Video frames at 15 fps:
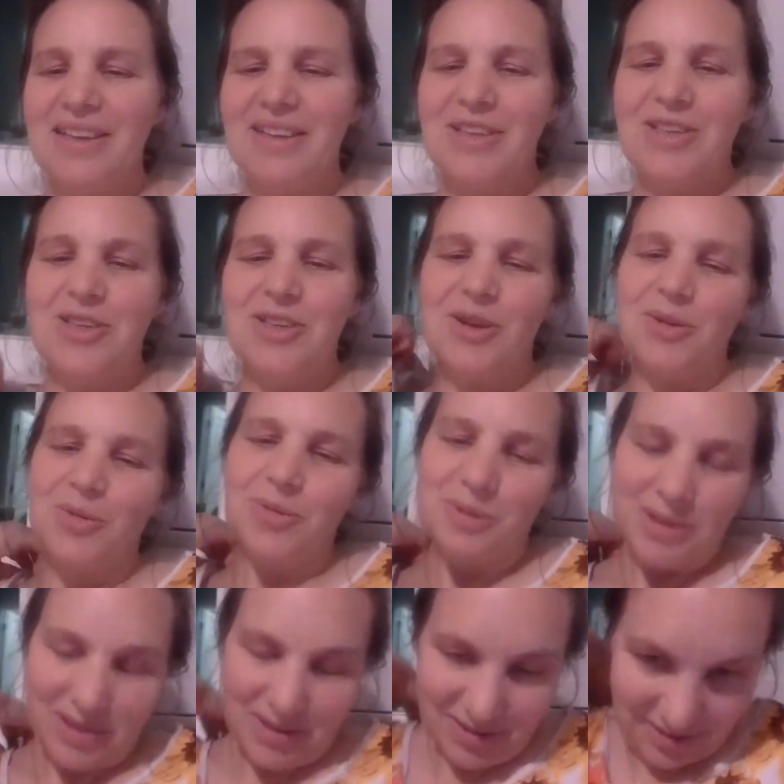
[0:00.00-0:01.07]
So
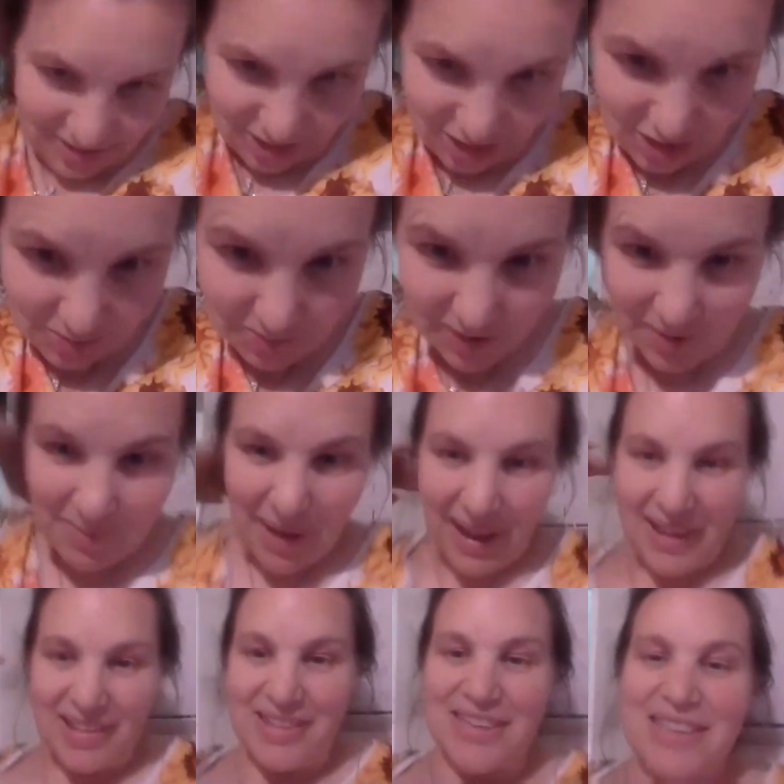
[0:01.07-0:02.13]
she put her
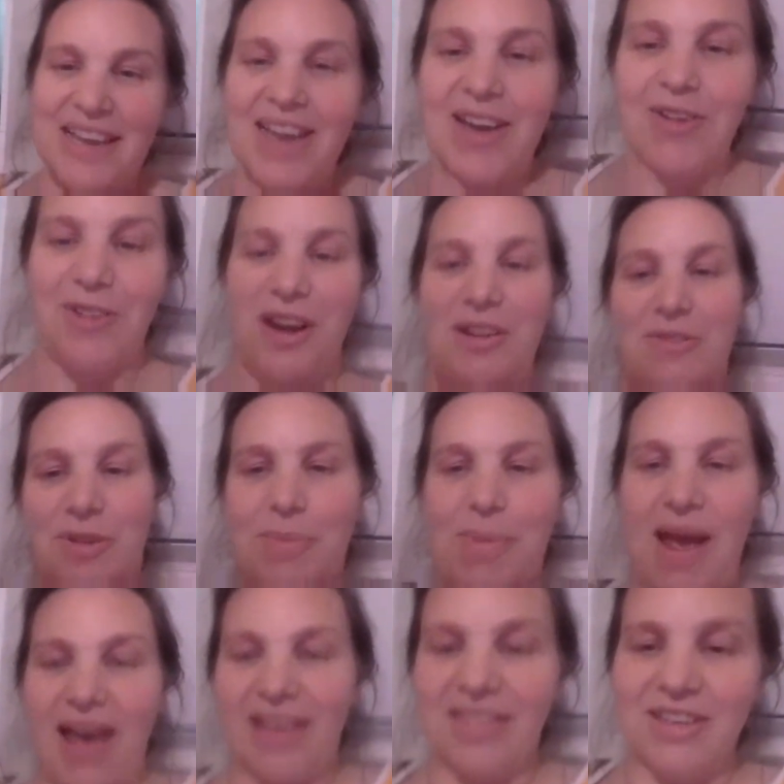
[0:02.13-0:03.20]
back in the 2nd grade for
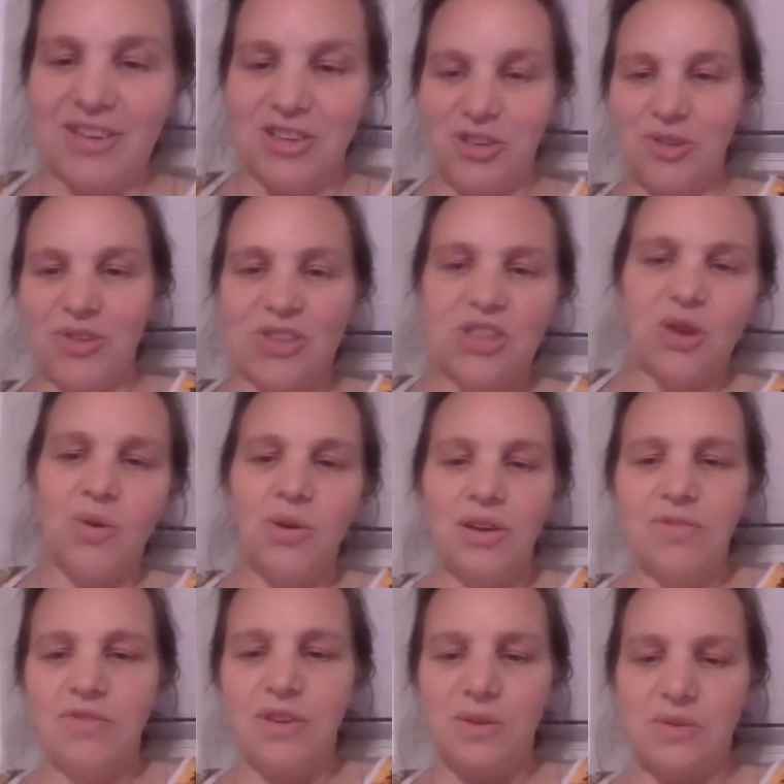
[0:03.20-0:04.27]
math, and she's so
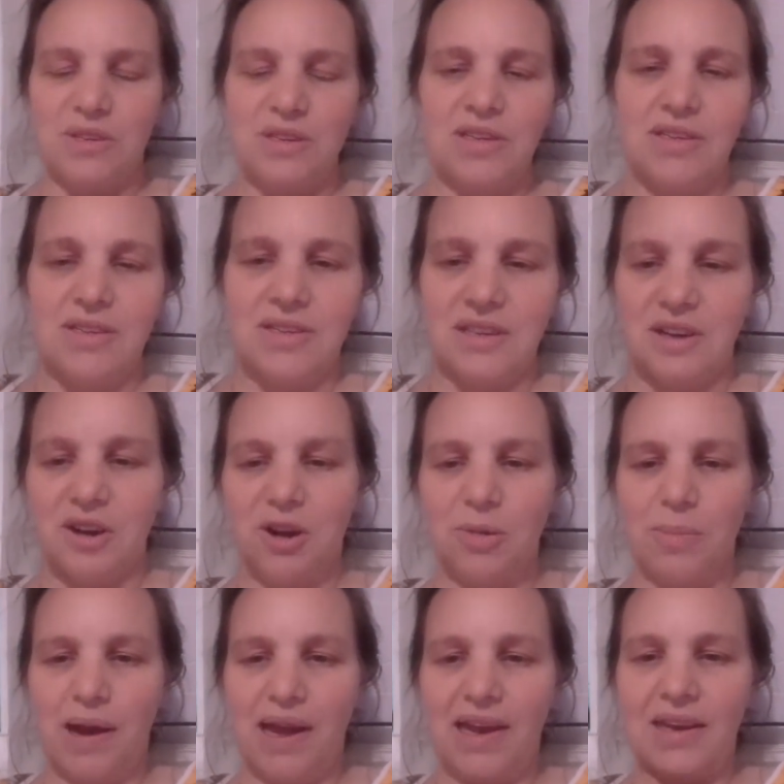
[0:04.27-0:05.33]
confused because in her
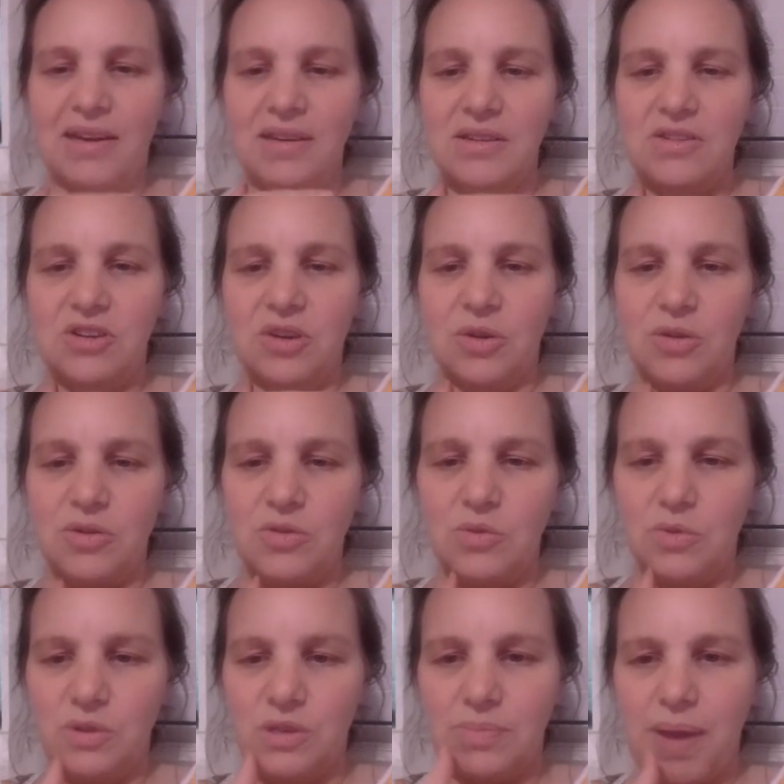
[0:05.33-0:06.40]
mind, you go to
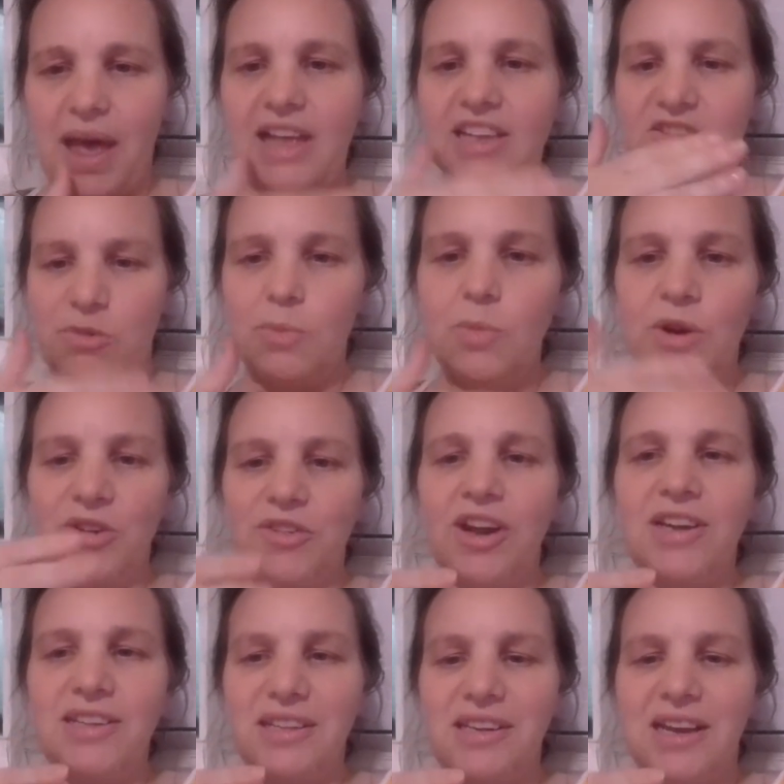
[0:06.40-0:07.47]
school to pass from one
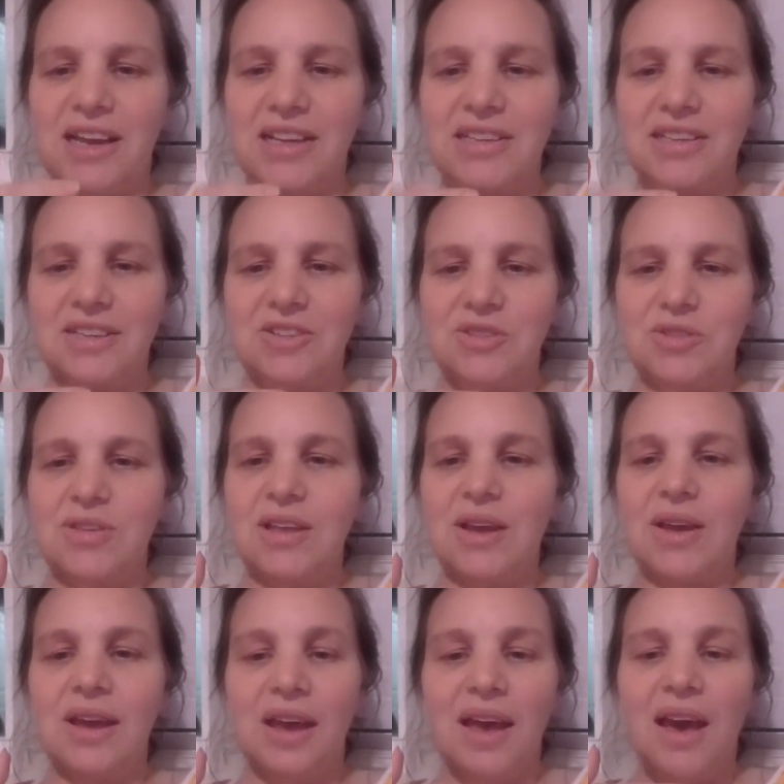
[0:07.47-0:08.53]
grade to the next. And she's
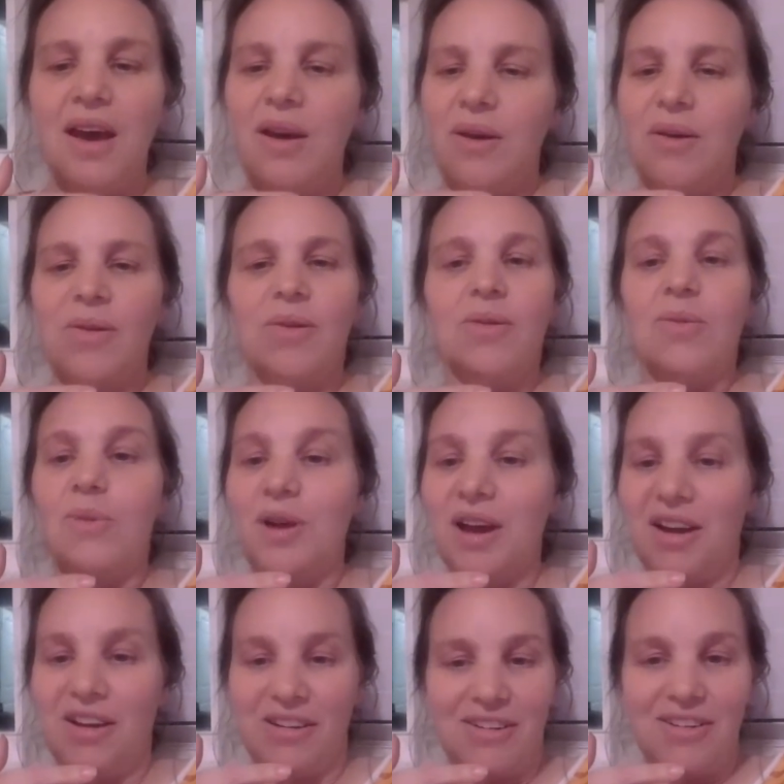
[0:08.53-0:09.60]
like, what
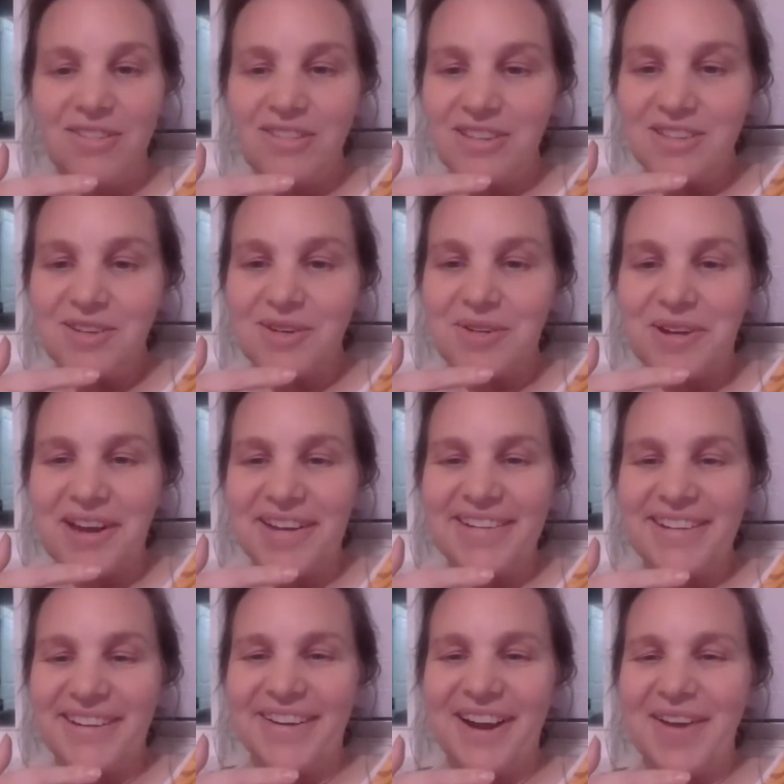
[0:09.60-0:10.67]
on earth is going on
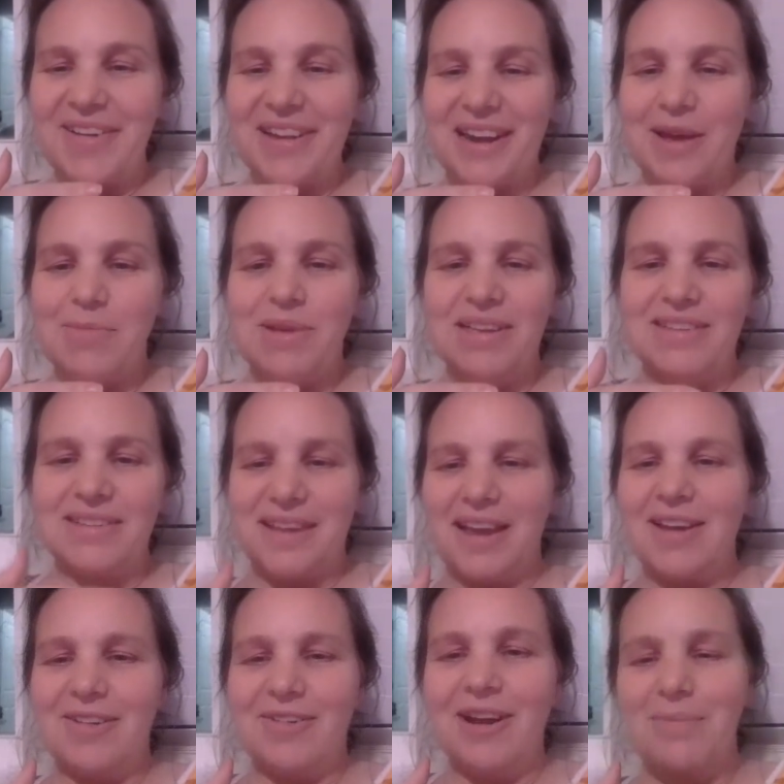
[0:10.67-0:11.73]
here? How can I be
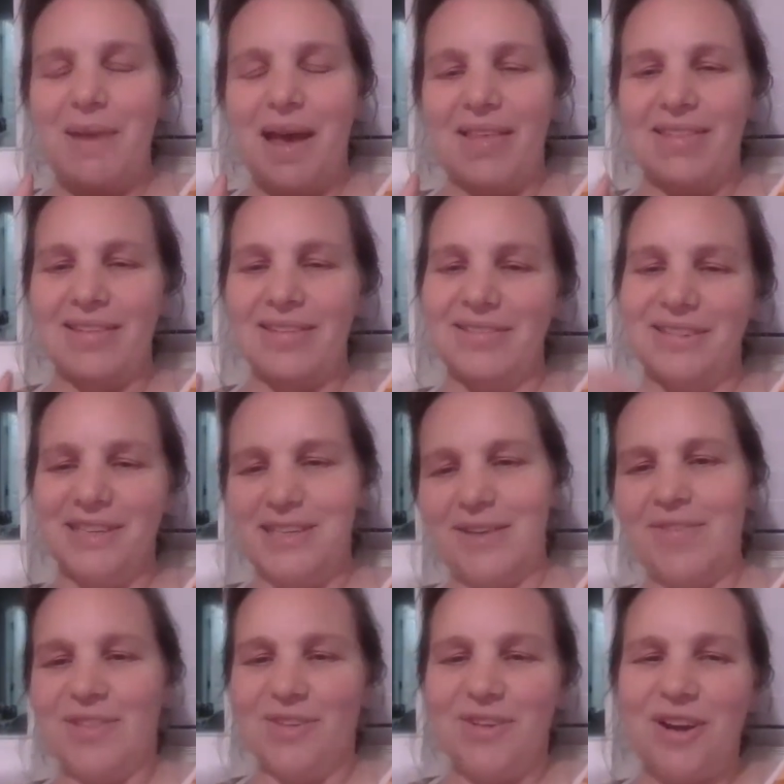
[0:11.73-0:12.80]
2nd grade math and
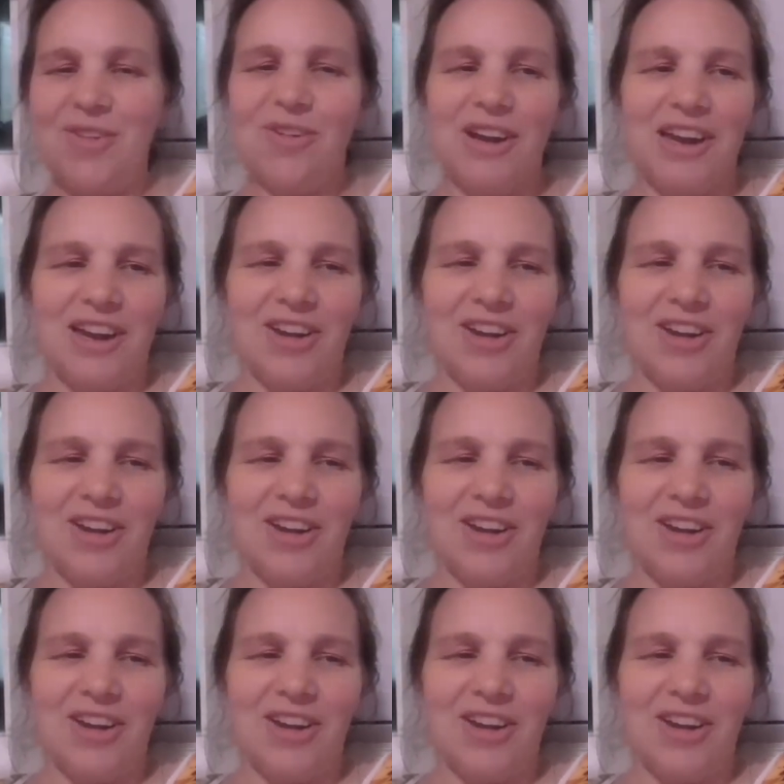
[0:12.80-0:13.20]
7th grade reading?